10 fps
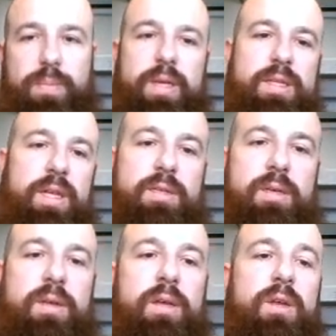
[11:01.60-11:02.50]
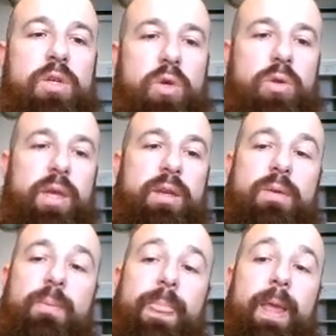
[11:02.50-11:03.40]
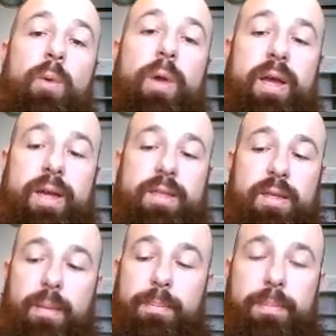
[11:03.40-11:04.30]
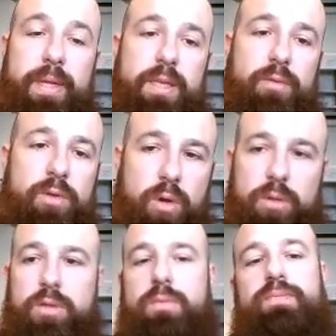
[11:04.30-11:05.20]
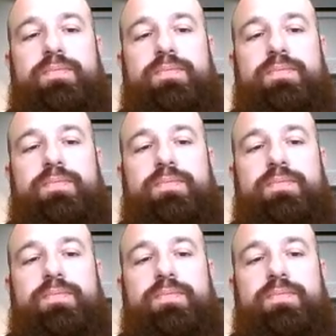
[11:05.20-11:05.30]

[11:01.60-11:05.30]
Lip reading: per task. So then we can get better results.